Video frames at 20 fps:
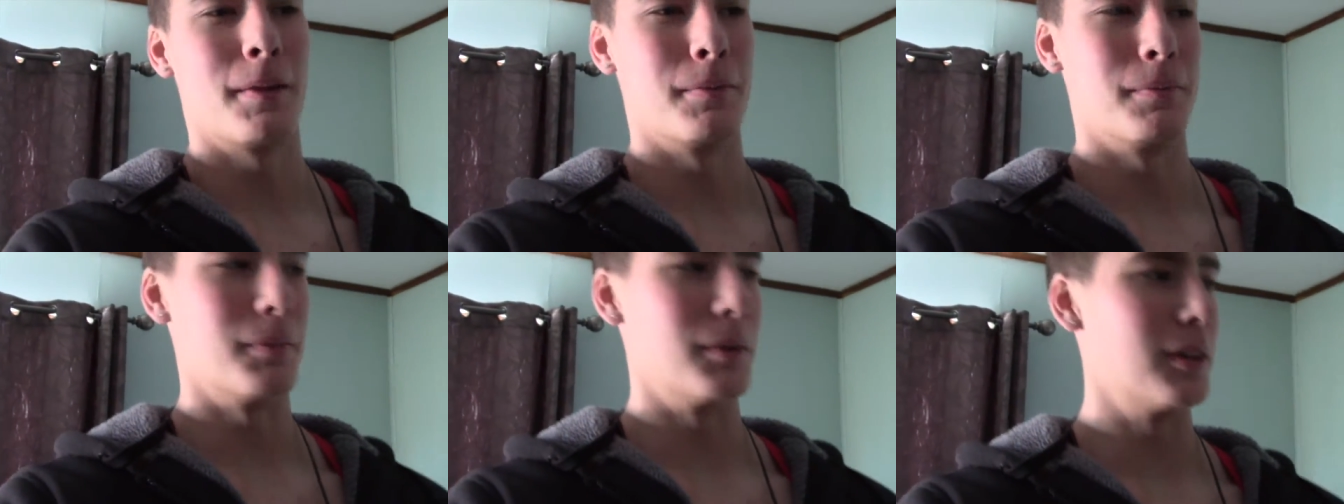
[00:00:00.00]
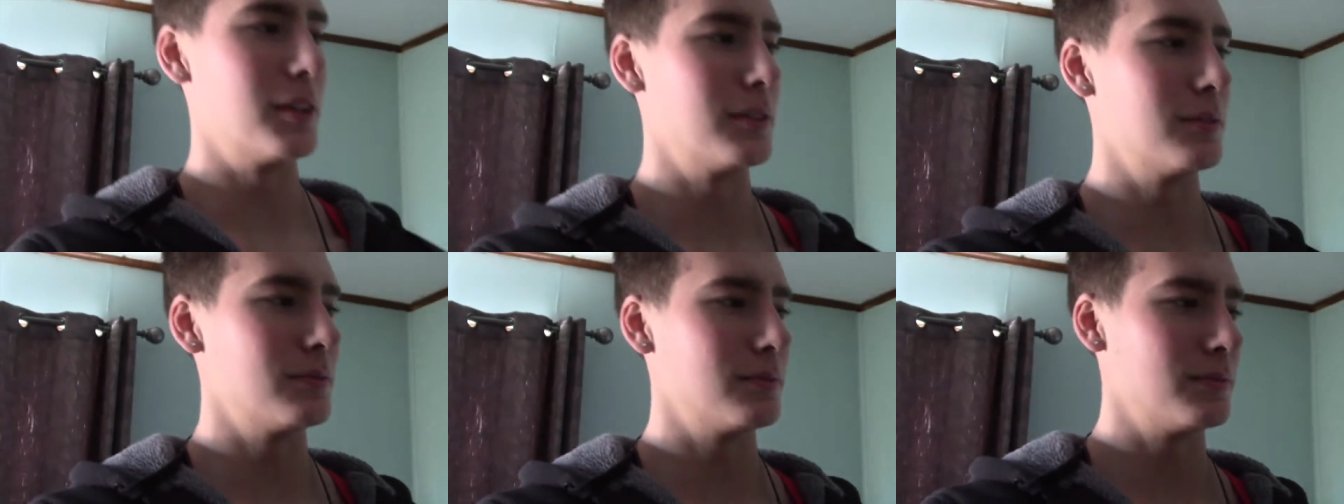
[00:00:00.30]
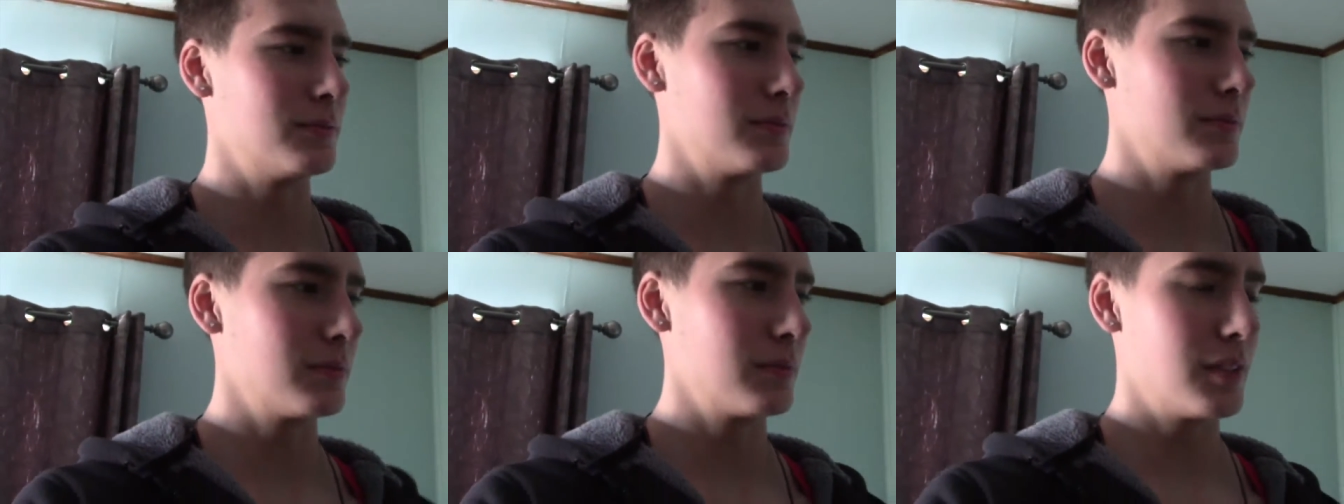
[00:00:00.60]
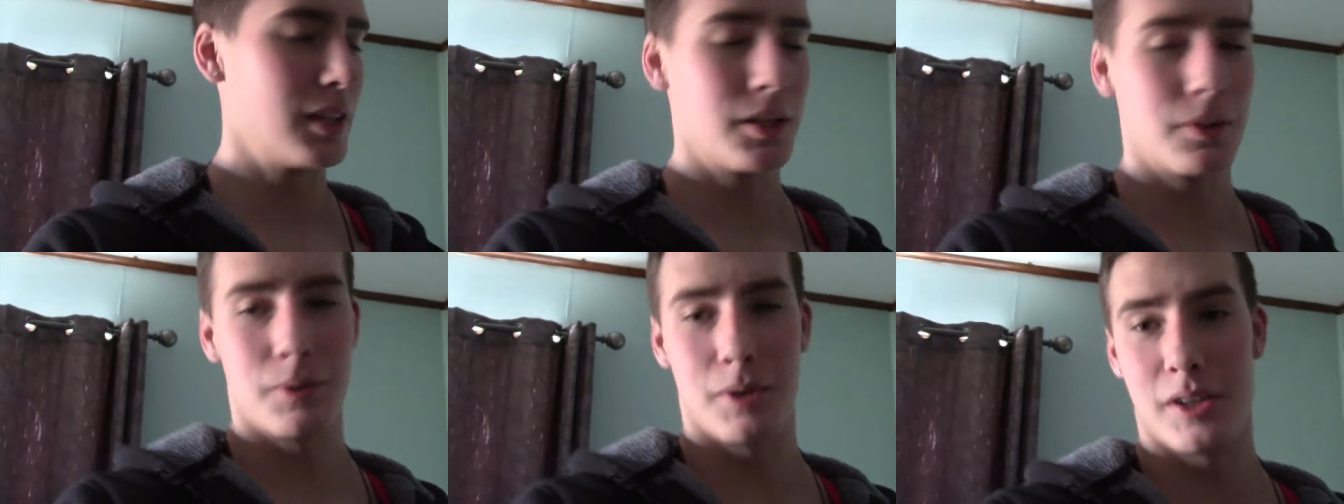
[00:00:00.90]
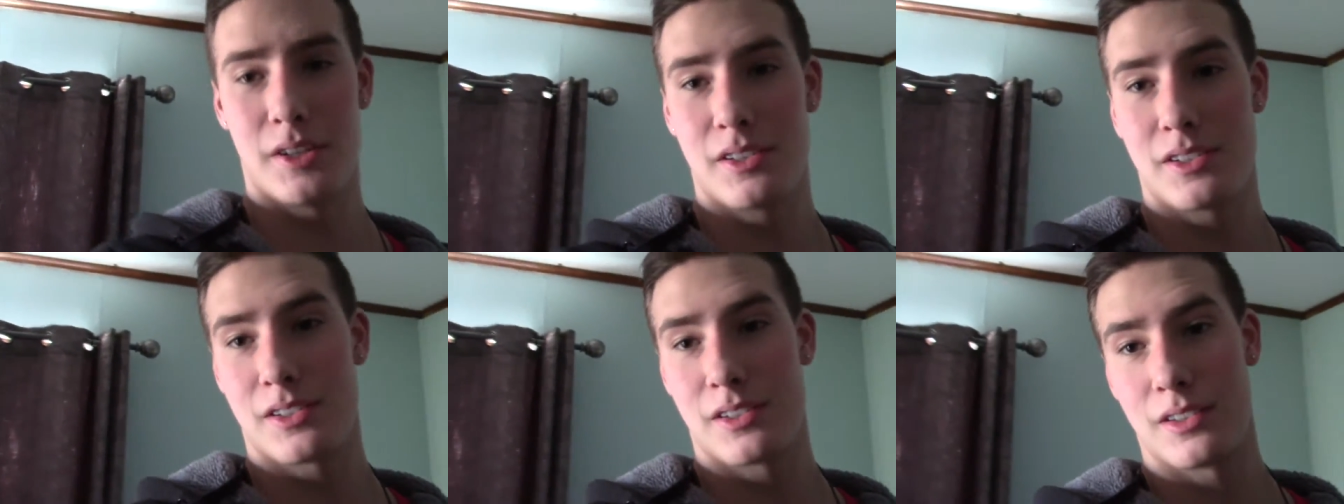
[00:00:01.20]
But
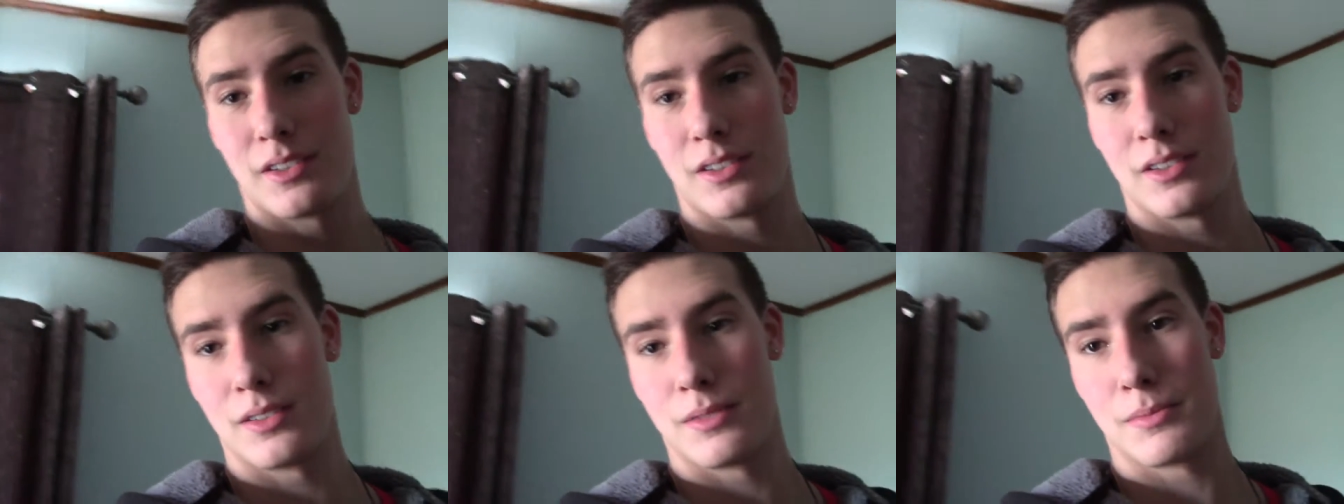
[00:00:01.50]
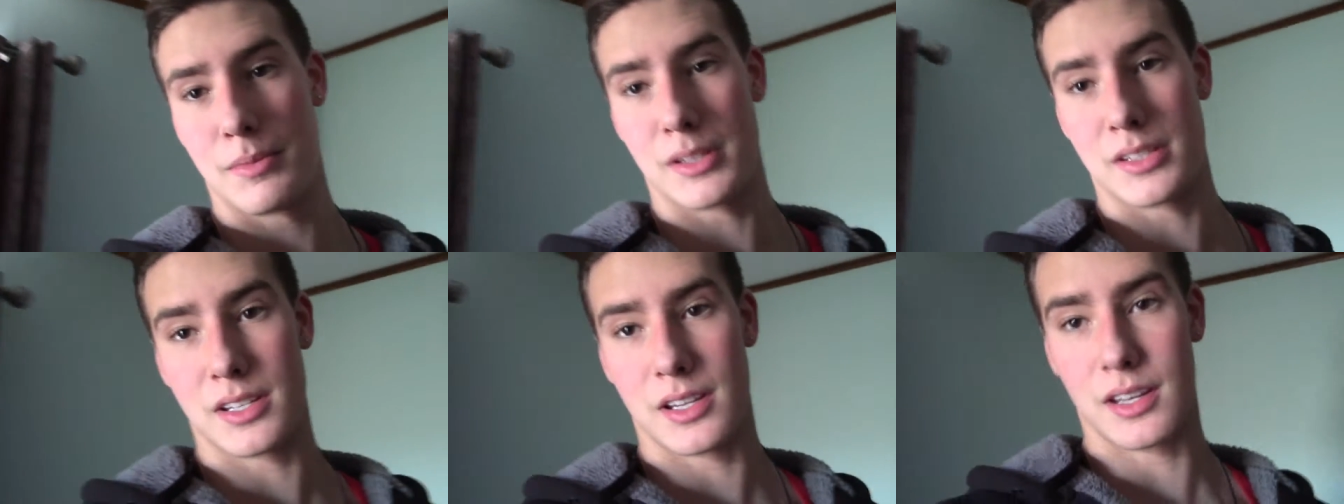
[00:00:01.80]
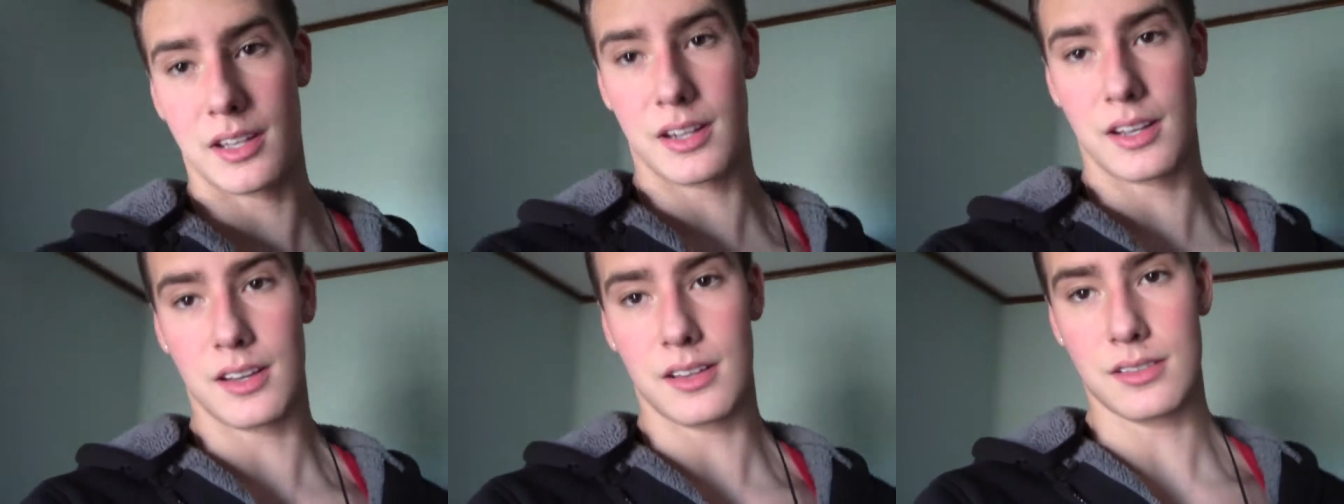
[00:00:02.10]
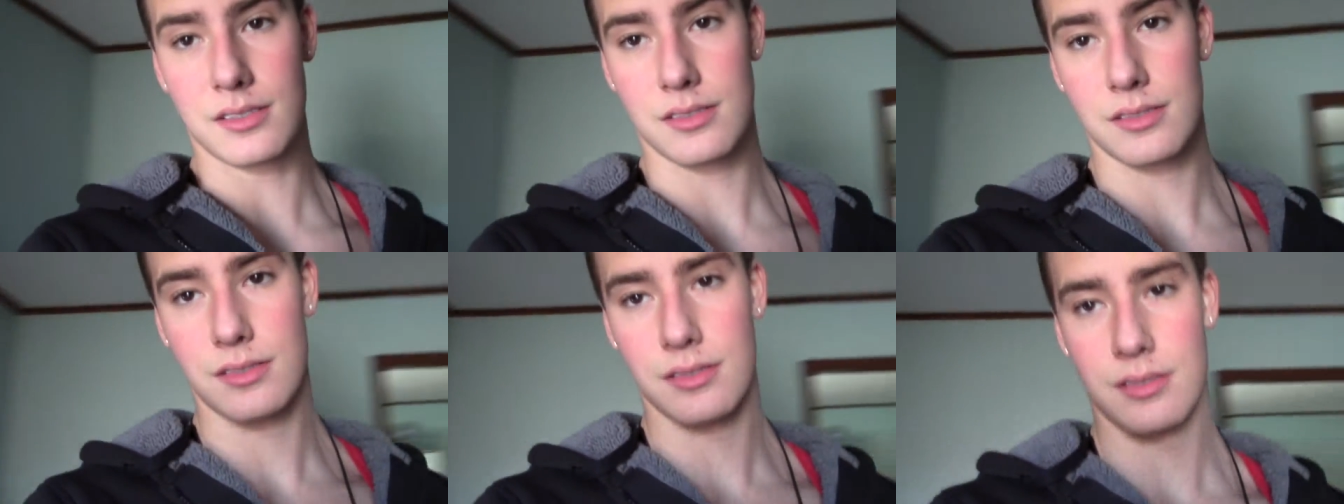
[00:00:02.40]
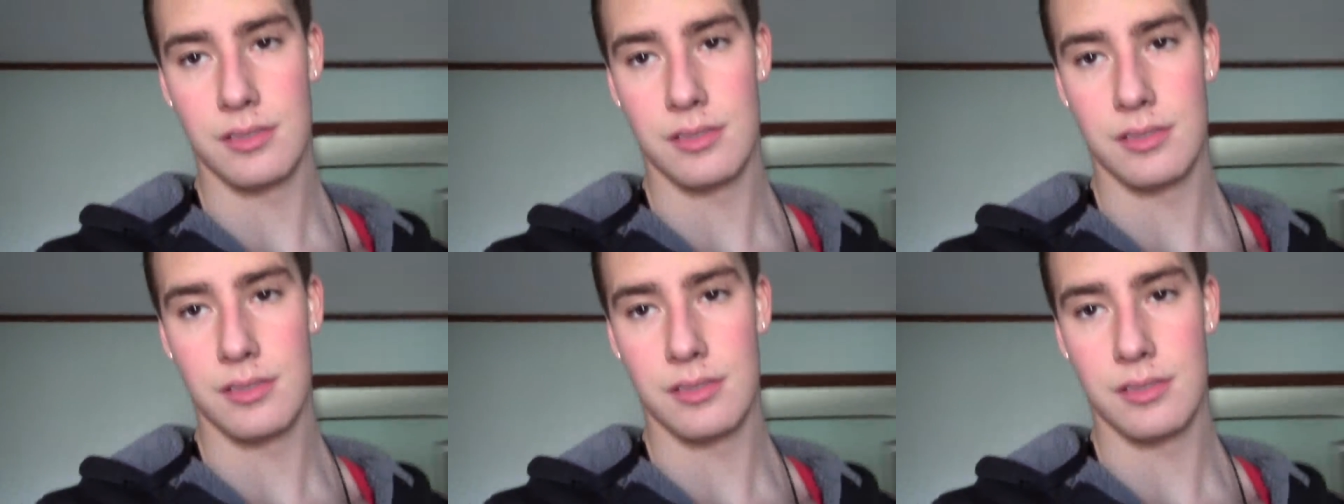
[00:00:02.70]
anyways, about to head out.